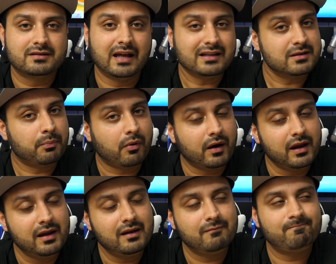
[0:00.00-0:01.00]
That's a
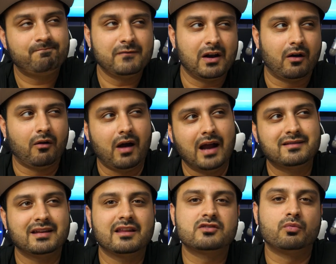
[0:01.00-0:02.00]
pretty, I'd
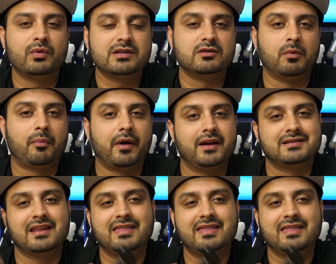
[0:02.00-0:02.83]
say that's a reasonable price.